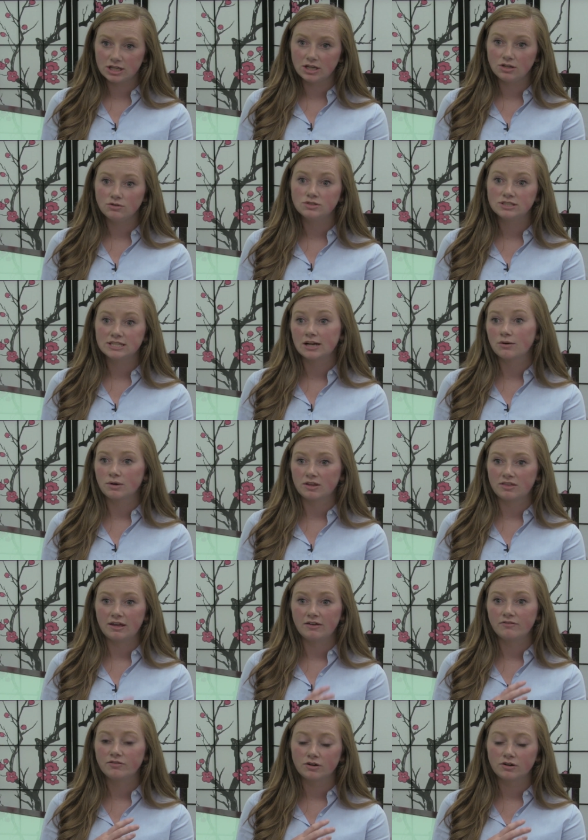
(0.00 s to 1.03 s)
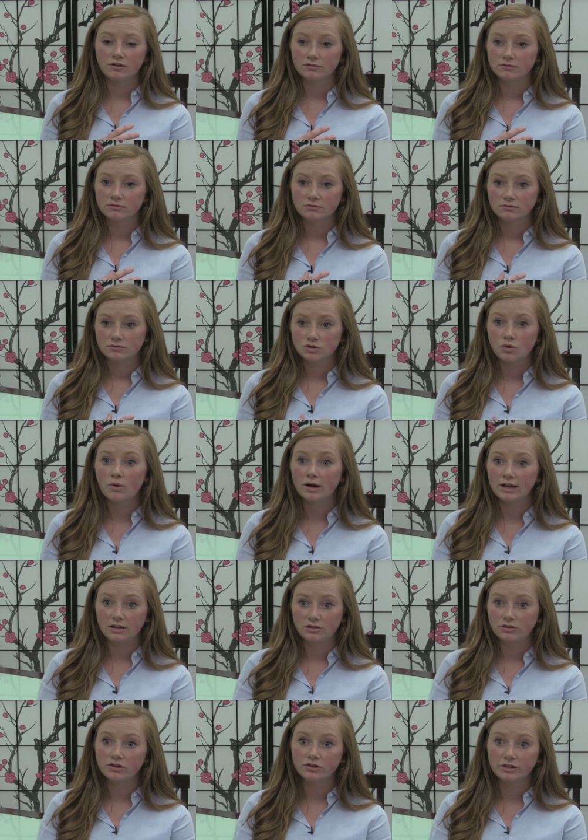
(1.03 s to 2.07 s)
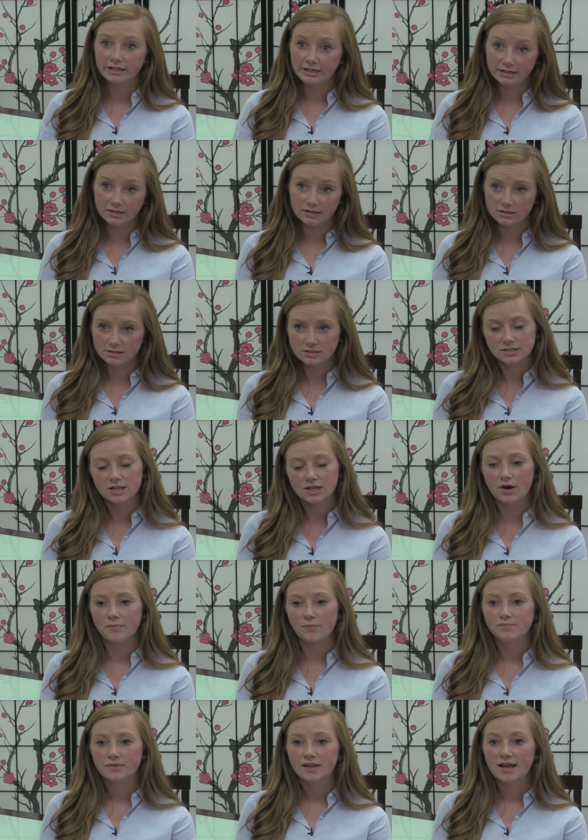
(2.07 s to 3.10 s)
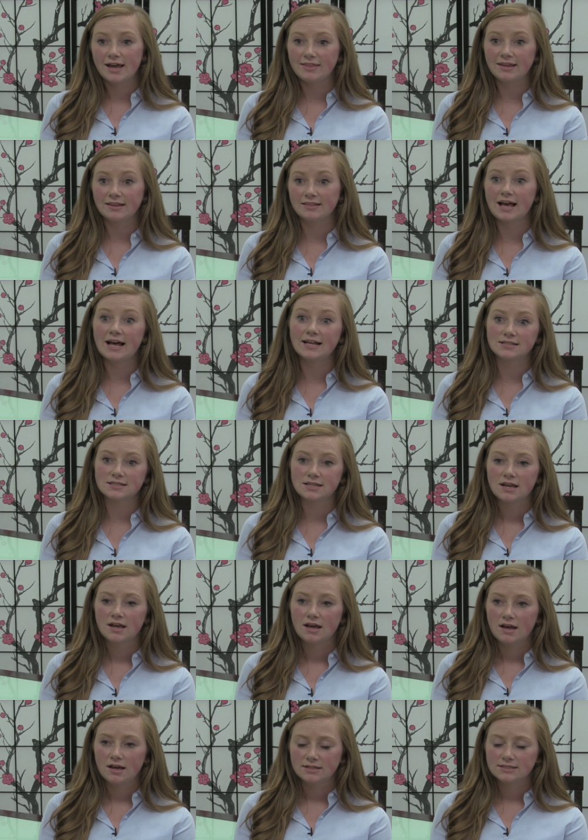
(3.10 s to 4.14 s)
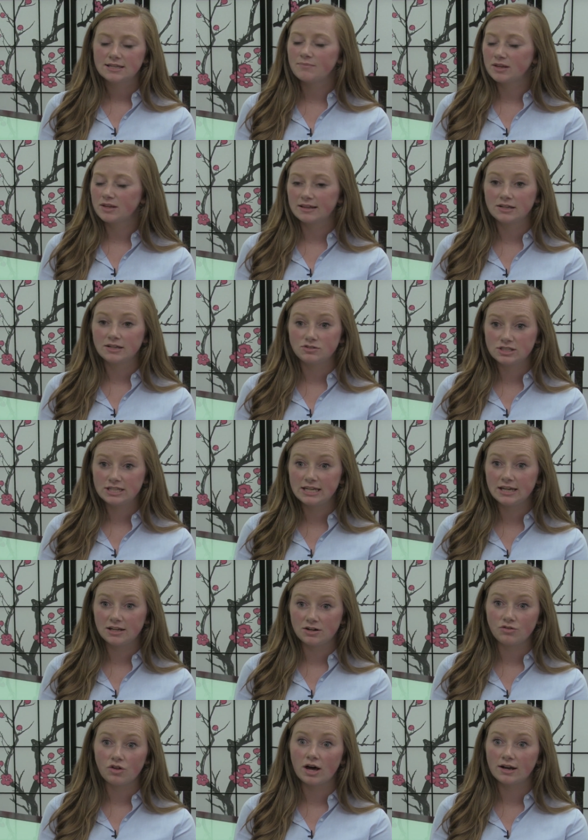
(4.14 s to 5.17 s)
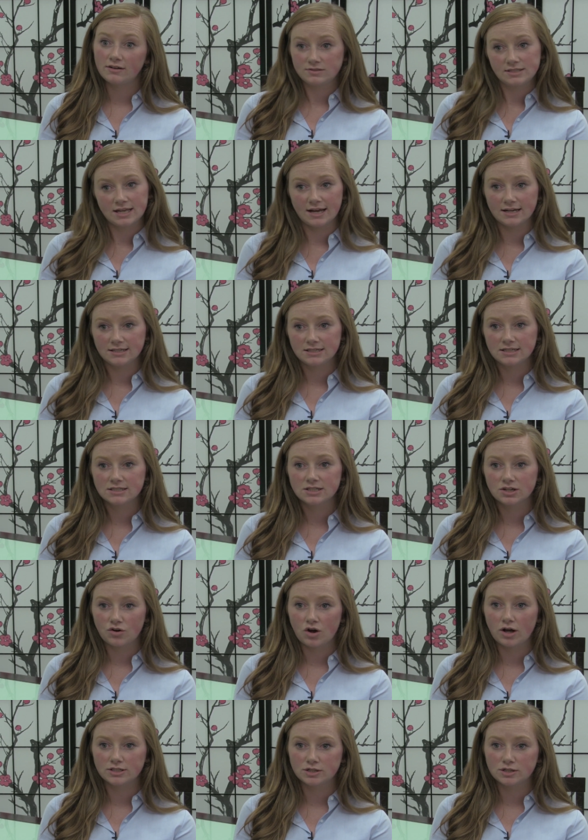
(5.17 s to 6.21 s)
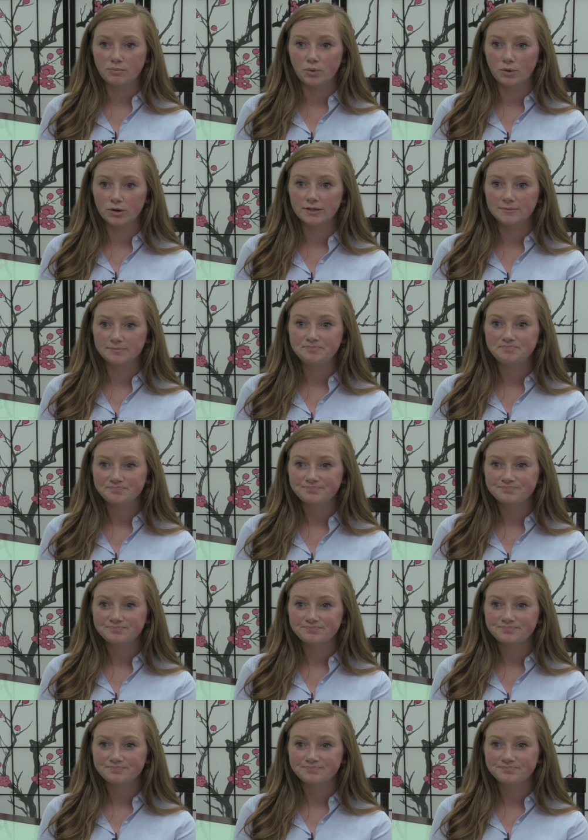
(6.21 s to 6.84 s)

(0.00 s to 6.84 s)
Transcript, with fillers: that you stick with it for 20, 30 years. So I think that's something that you see in a lot of scientists across the board.